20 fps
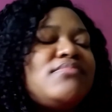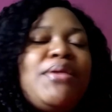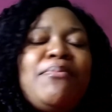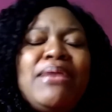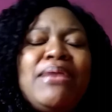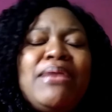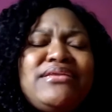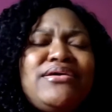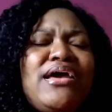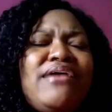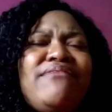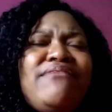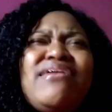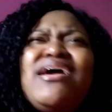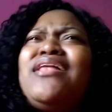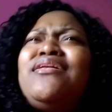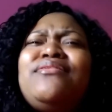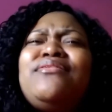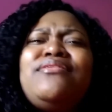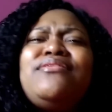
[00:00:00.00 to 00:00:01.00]
my
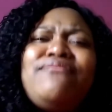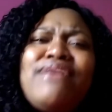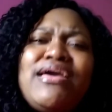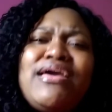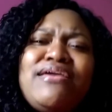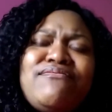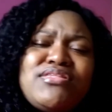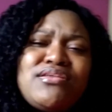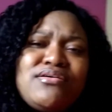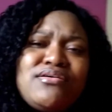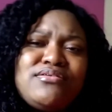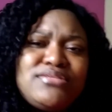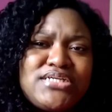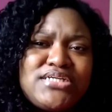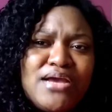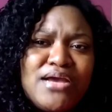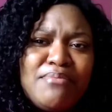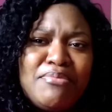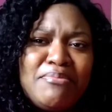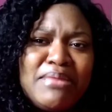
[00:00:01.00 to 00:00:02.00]
I don't know if I ever told
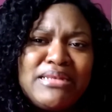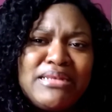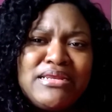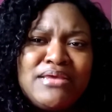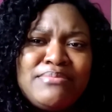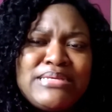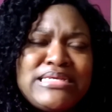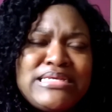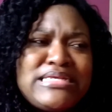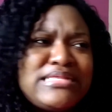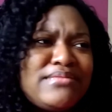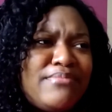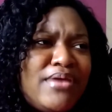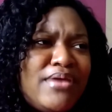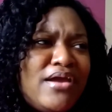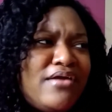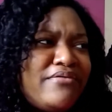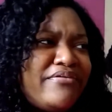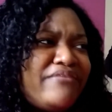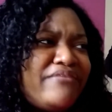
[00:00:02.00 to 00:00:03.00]
y'all, but my name is
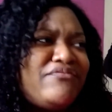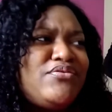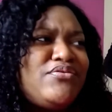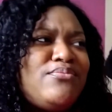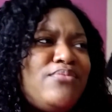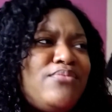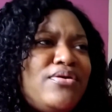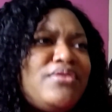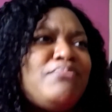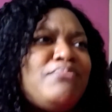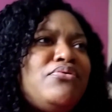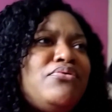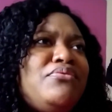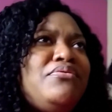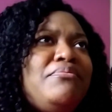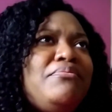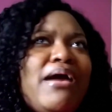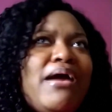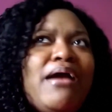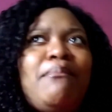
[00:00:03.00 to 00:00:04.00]
Myra. If you want a
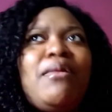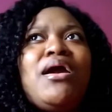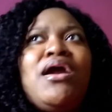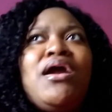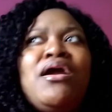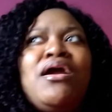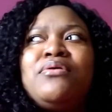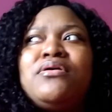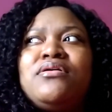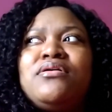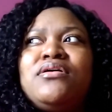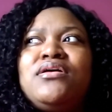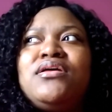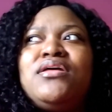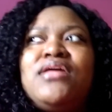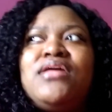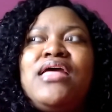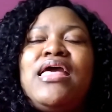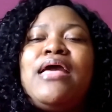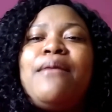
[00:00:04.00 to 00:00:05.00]
beauty by Myra,
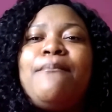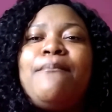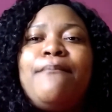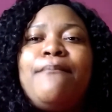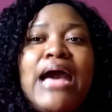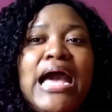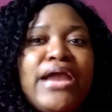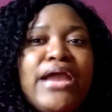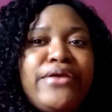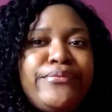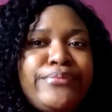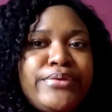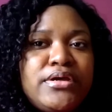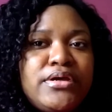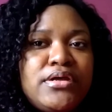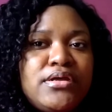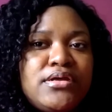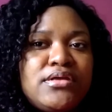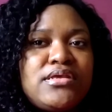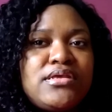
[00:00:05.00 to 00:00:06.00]

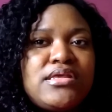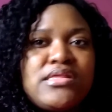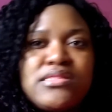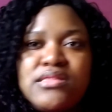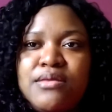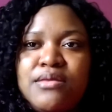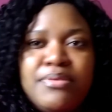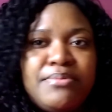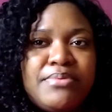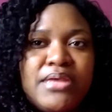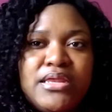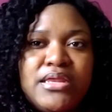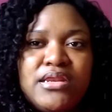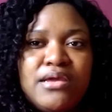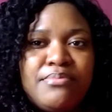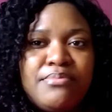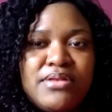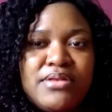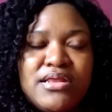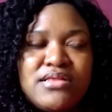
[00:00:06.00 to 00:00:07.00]
Myra, because some people
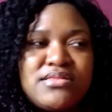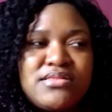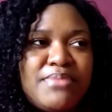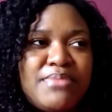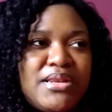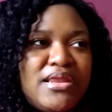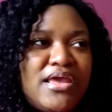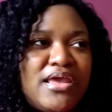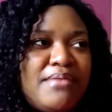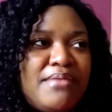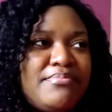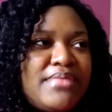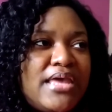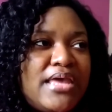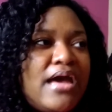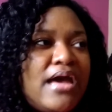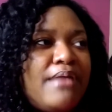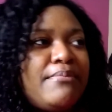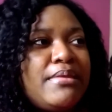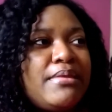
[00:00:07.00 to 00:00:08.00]
cannot pronounce my name. They
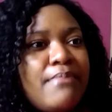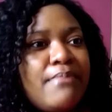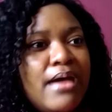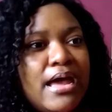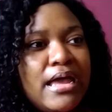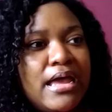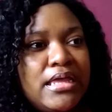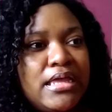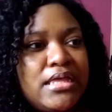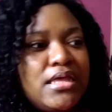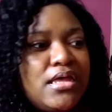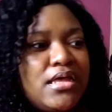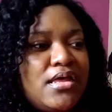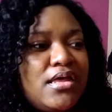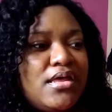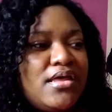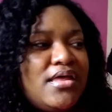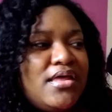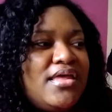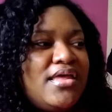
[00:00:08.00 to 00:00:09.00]
call me
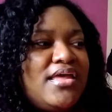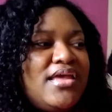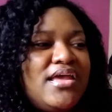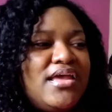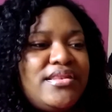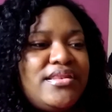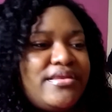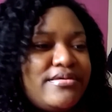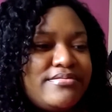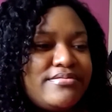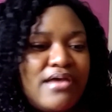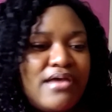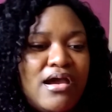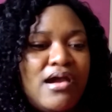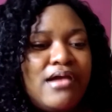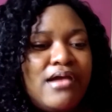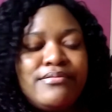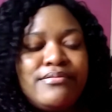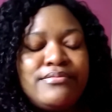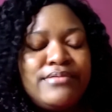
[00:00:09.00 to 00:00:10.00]
Maya, and that's
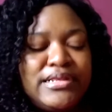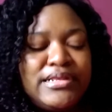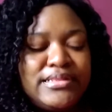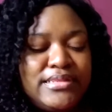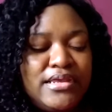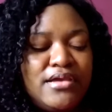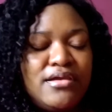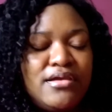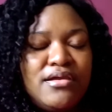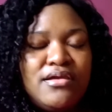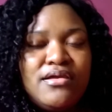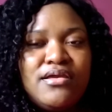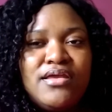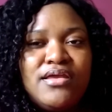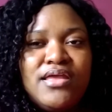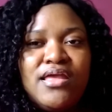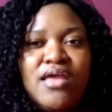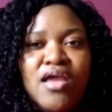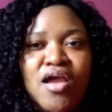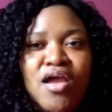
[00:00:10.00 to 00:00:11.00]
Ara right there.
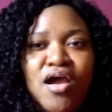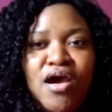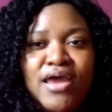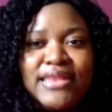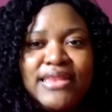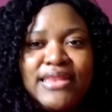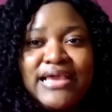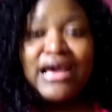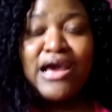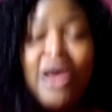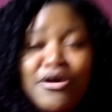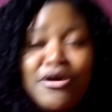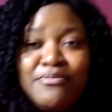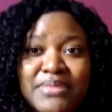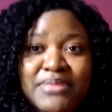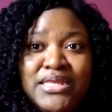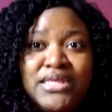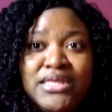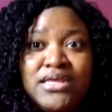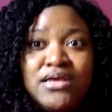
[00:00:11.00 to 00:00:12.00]
Or they call
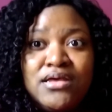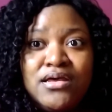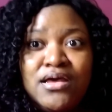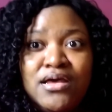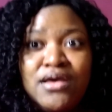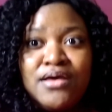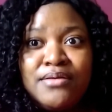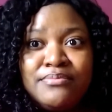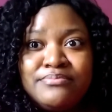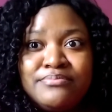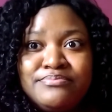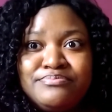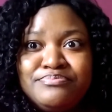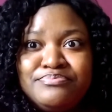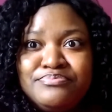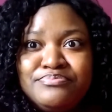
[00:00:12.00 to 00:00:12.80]
me um,